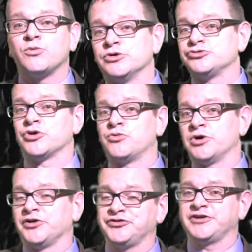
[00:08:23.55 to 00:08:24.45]
Woodrow
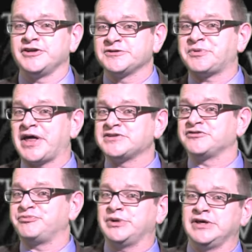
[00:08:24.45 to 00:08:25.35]
Wilson's plans
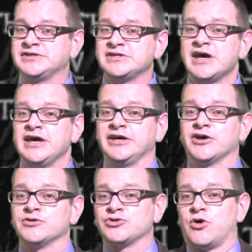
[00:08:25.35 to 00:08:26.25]
of peace. He
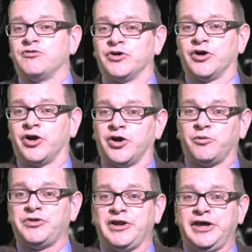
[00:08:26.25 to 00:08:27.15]
goes
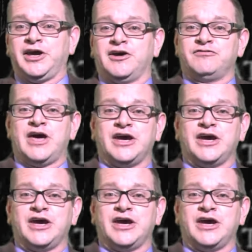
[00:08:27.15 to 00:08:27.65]
over with the League of